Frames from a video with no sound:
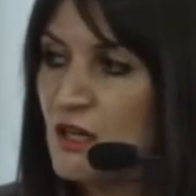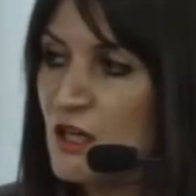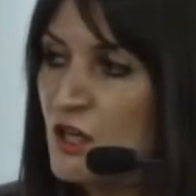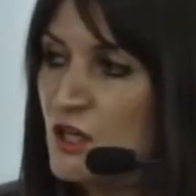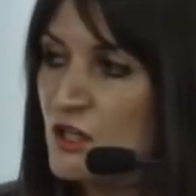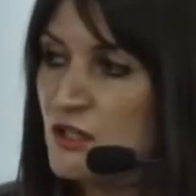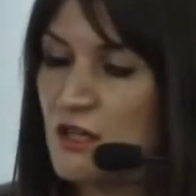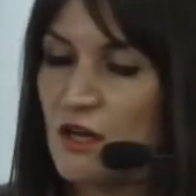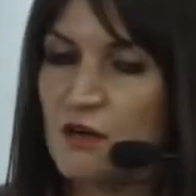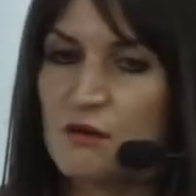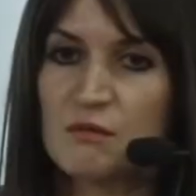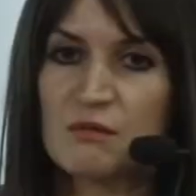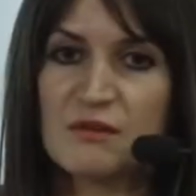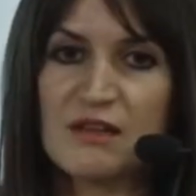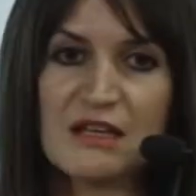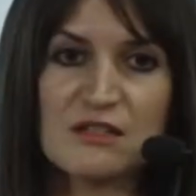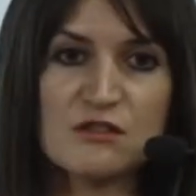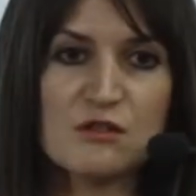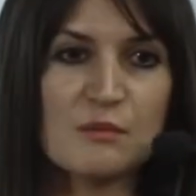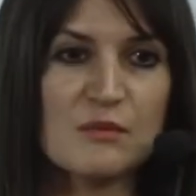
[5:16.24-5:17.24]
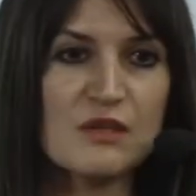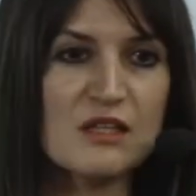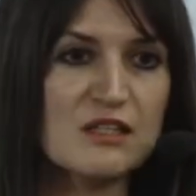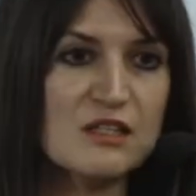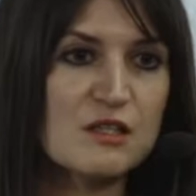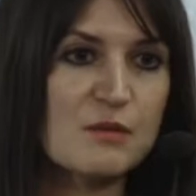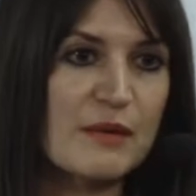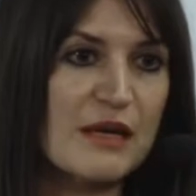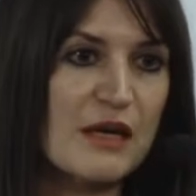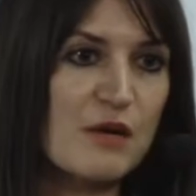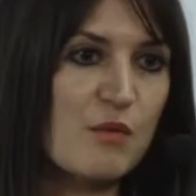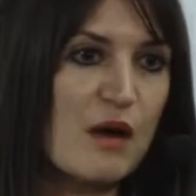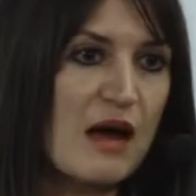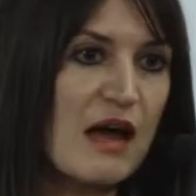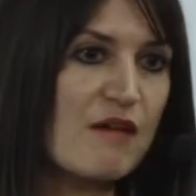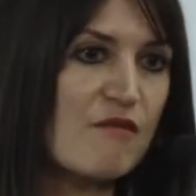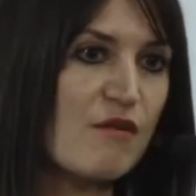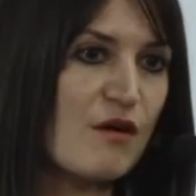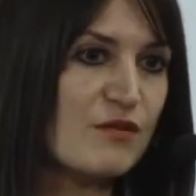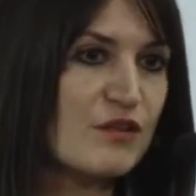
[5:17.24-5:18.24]
So that's something to be
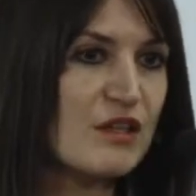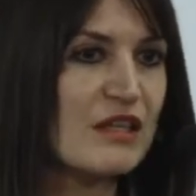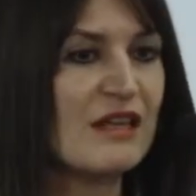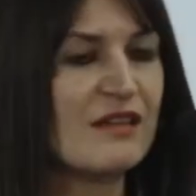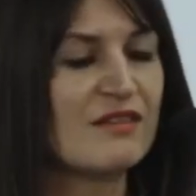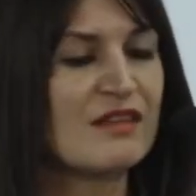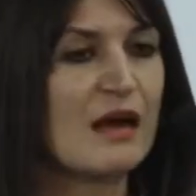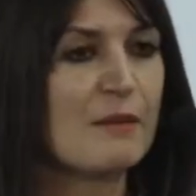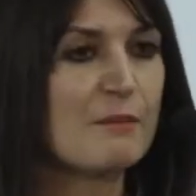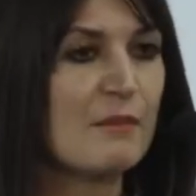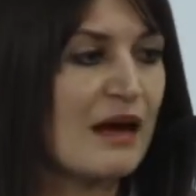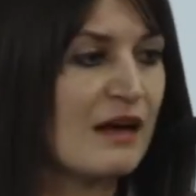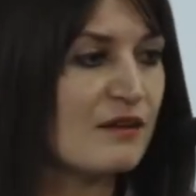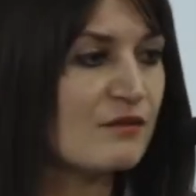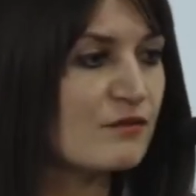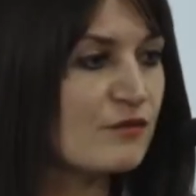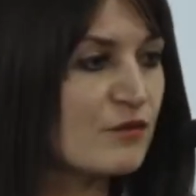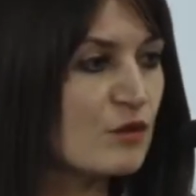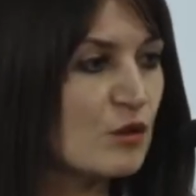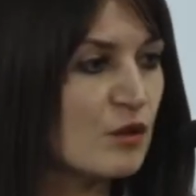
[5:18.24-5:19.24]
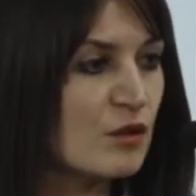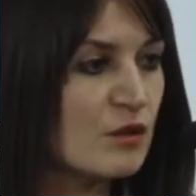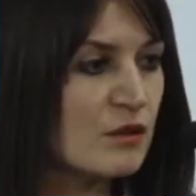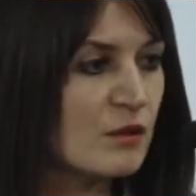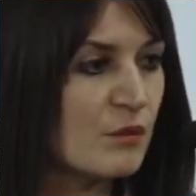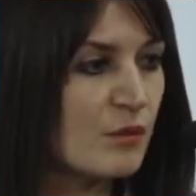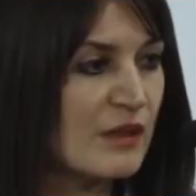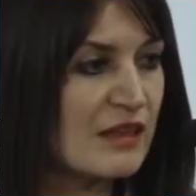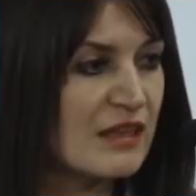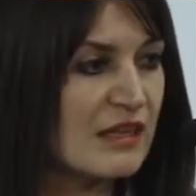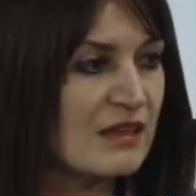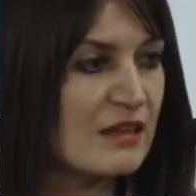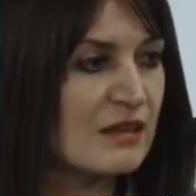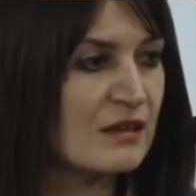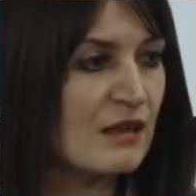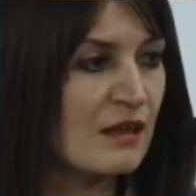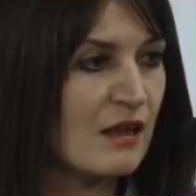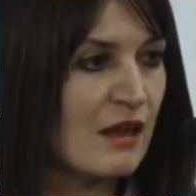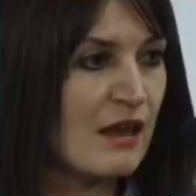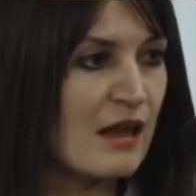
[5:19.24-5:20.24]
aware of, that might fall within
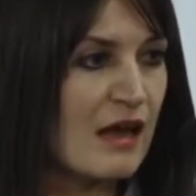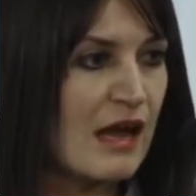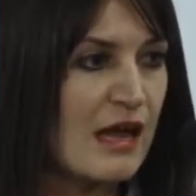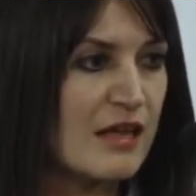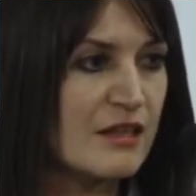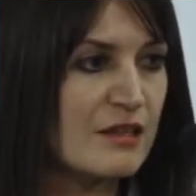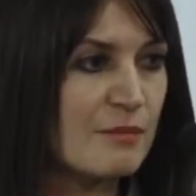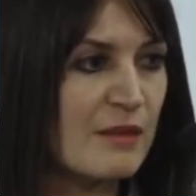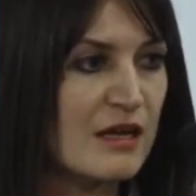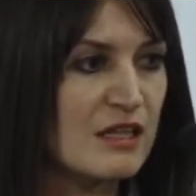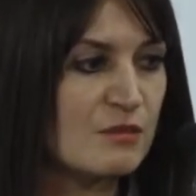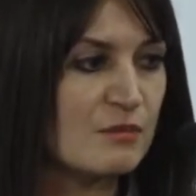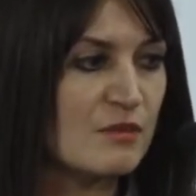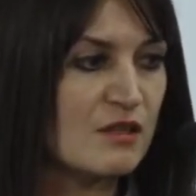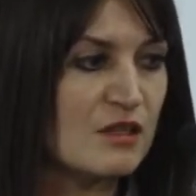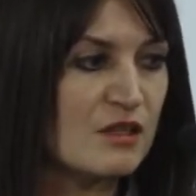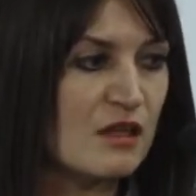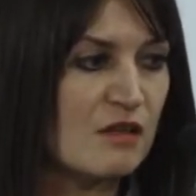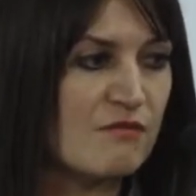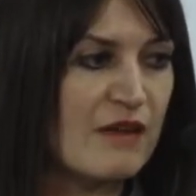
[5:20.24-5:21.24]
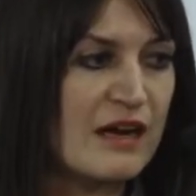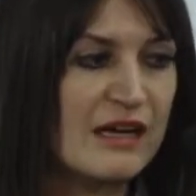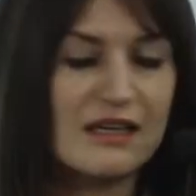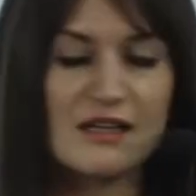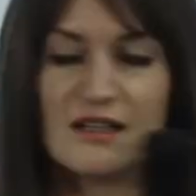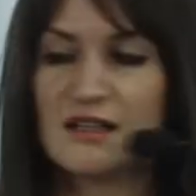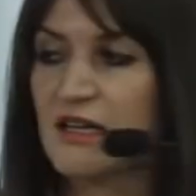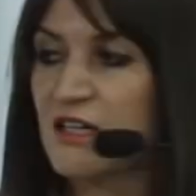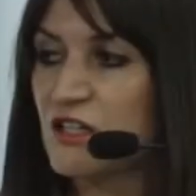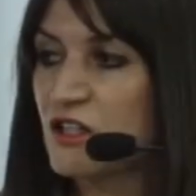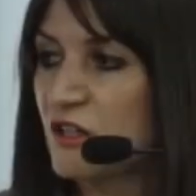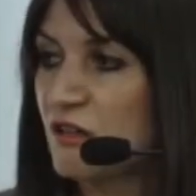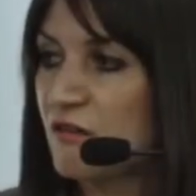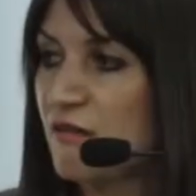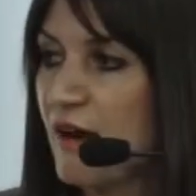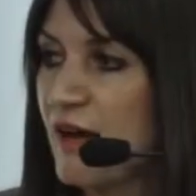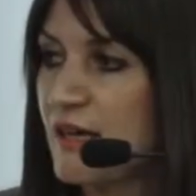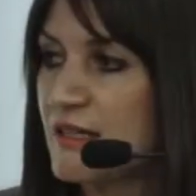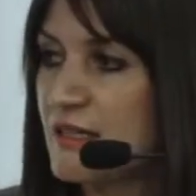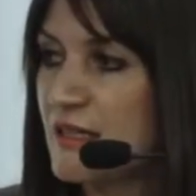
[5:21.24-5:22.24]
the measurement and recognition
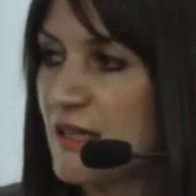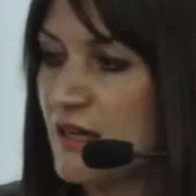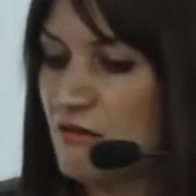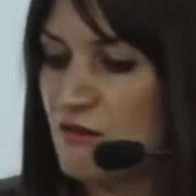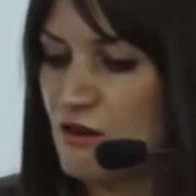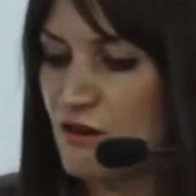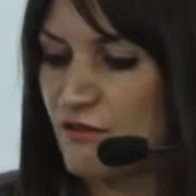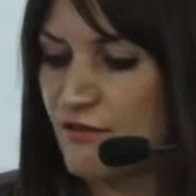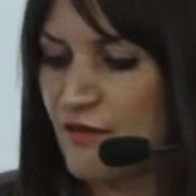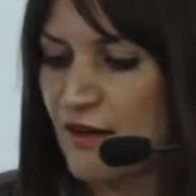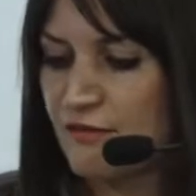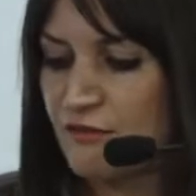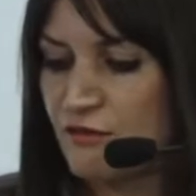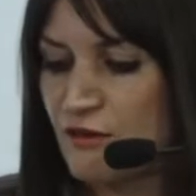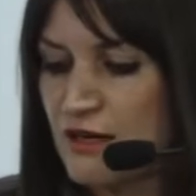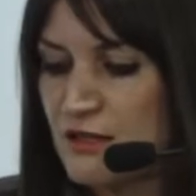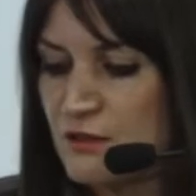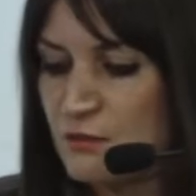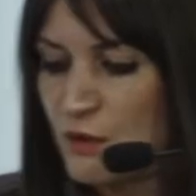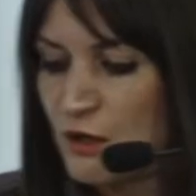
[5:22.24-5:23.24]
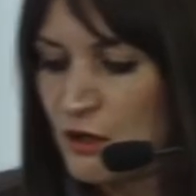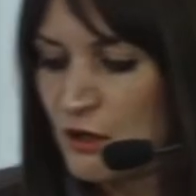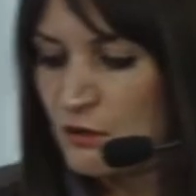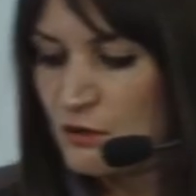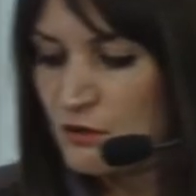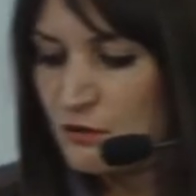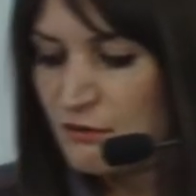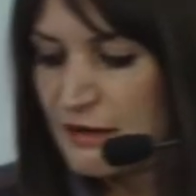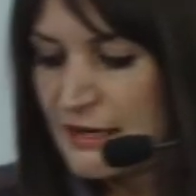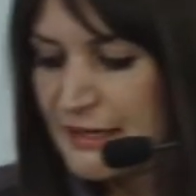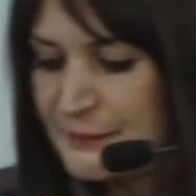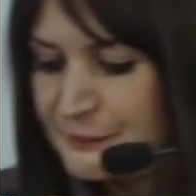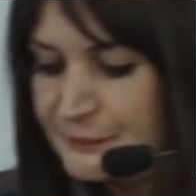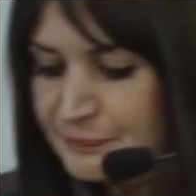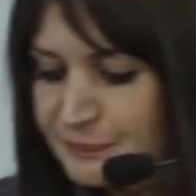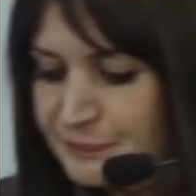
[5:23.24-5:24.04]
criteria of FRS 103.